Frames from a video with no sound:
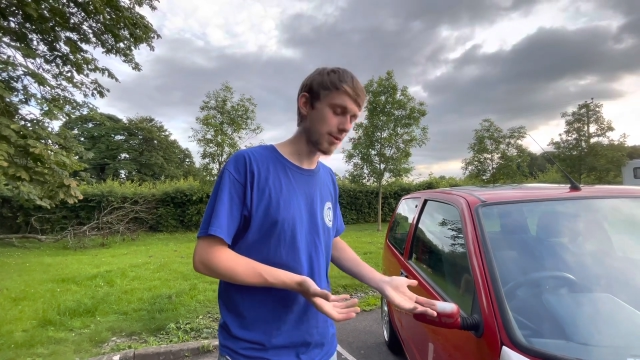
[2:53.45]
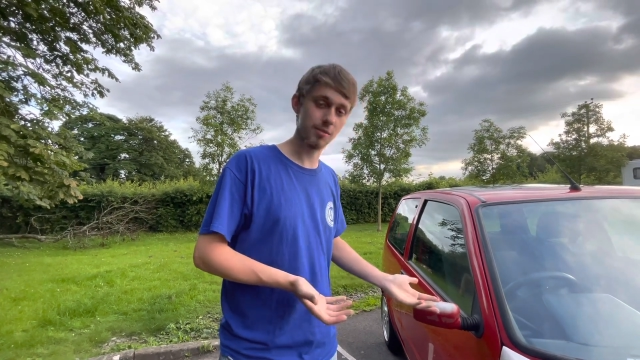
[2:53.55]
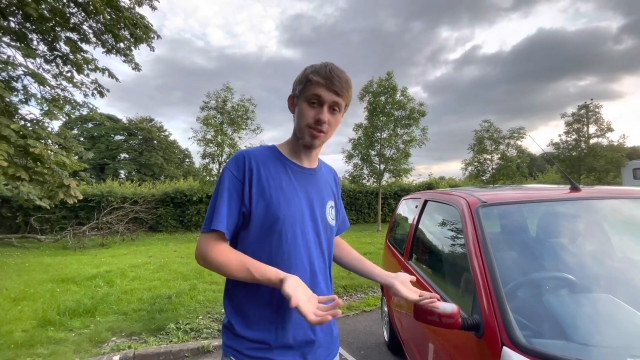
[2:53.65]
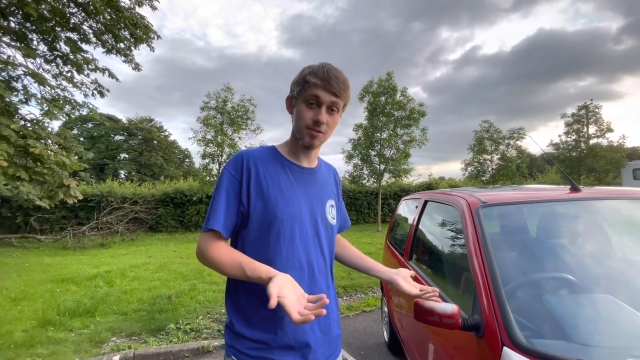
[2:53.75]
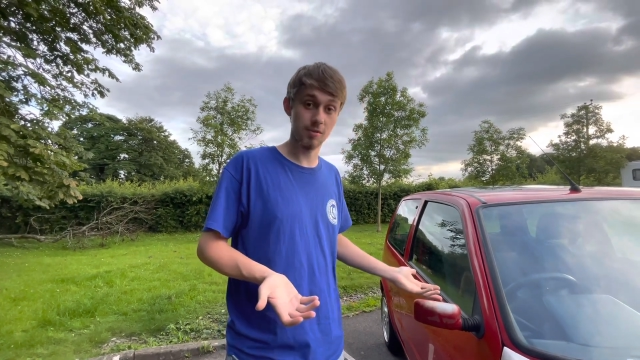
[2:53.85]

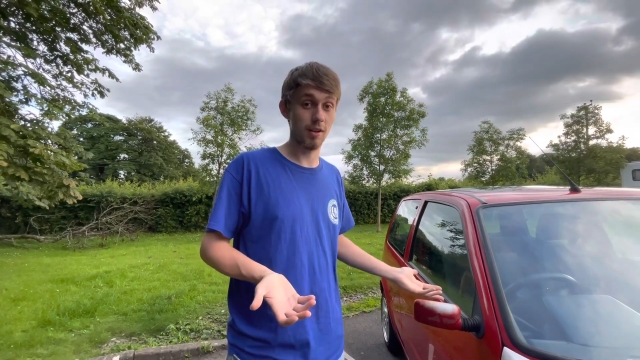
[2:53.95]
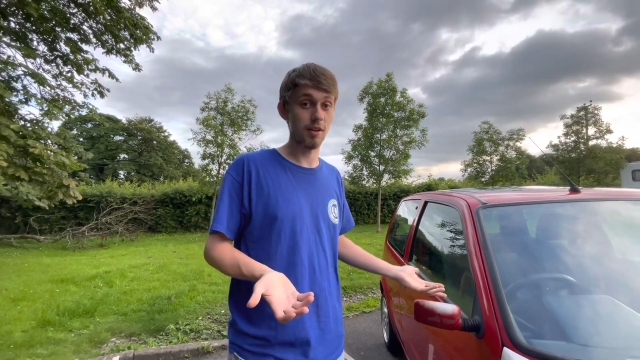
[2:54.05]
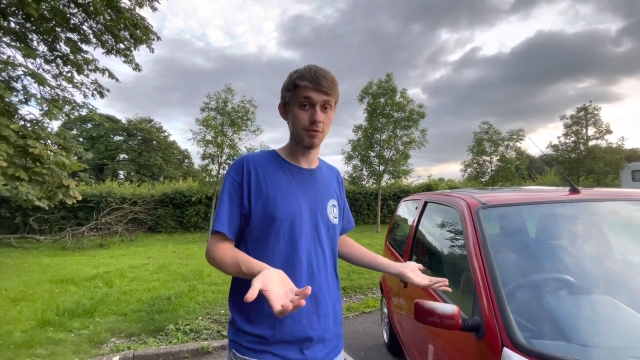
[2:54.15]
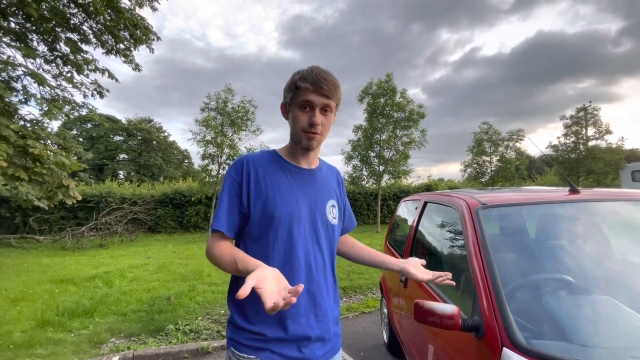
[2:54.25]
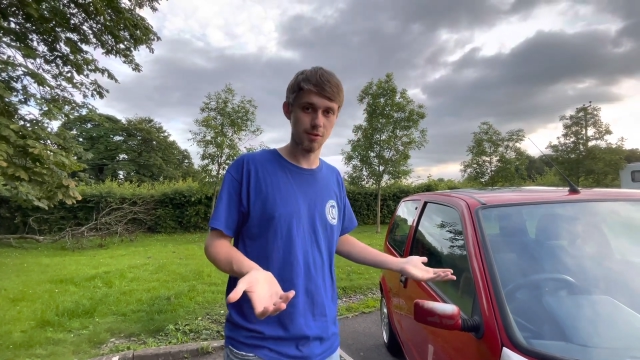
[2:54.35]
Because I
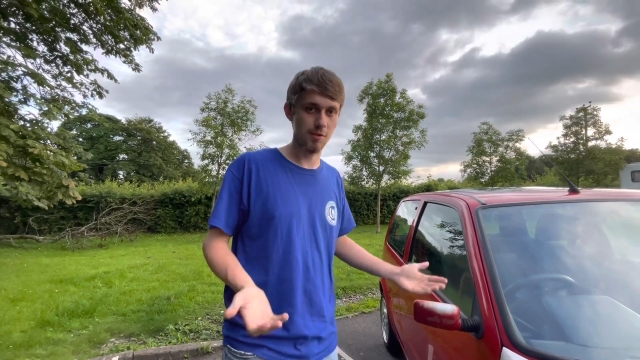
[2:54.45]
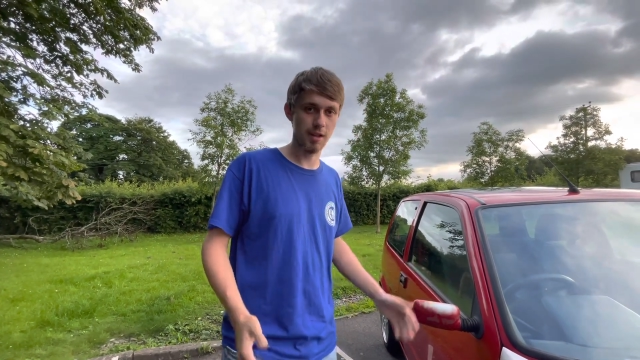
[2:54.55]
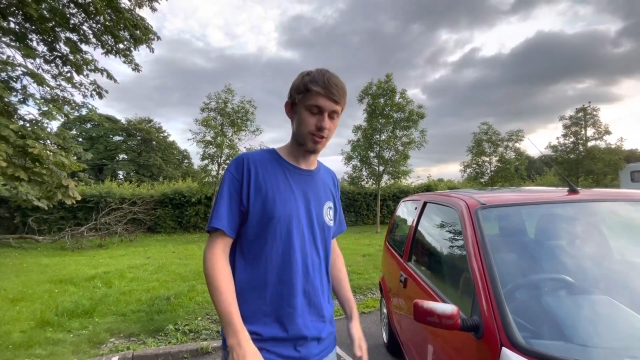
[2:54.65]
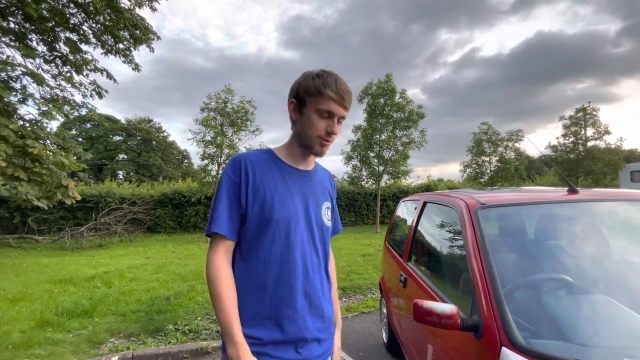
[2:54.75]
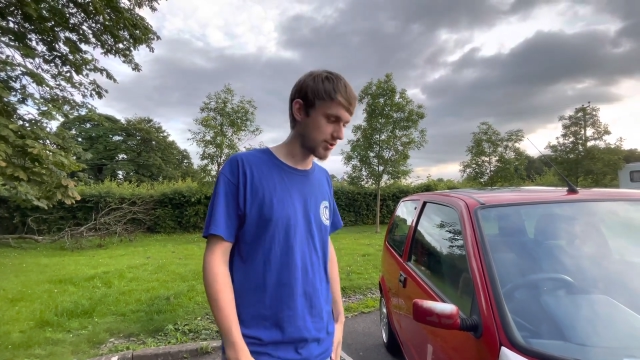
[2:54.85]
loved the black
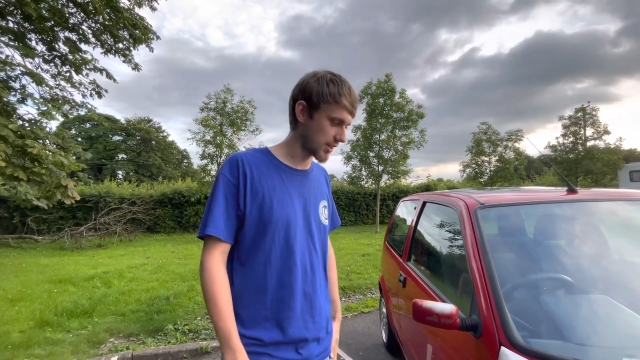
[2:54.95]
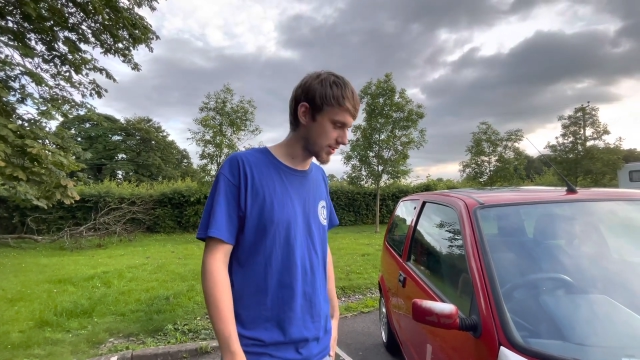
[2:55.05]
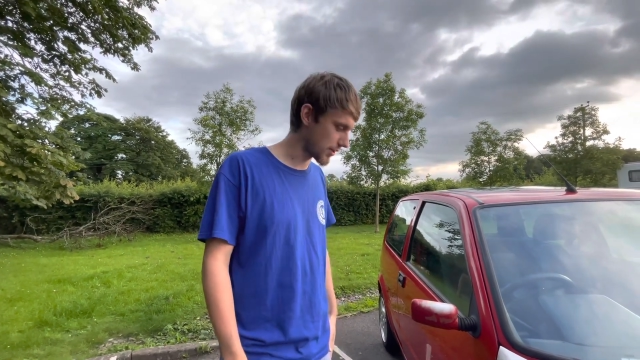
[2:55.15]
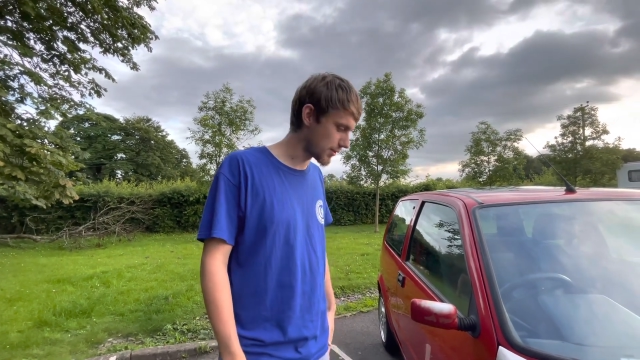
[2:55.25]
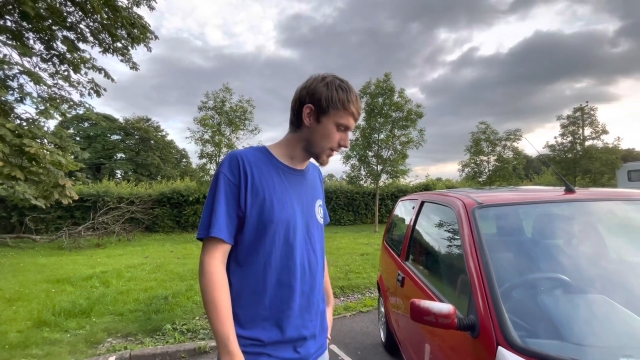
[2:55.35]
Cinquecento,